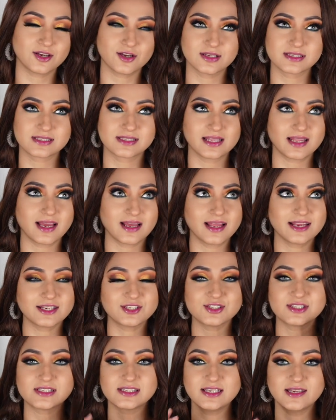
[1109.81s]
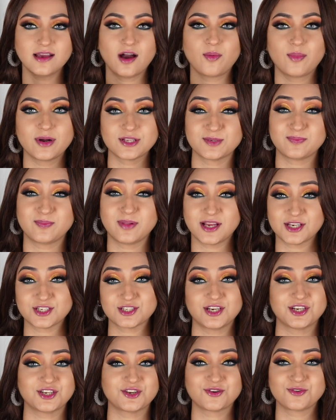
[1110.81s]
because then I like to see how much
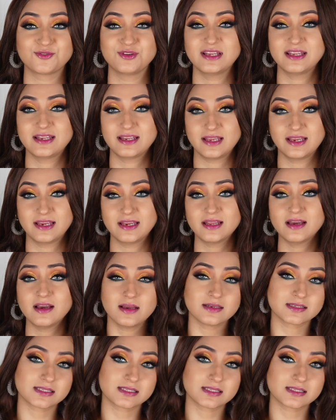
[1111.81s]
blush I truly need.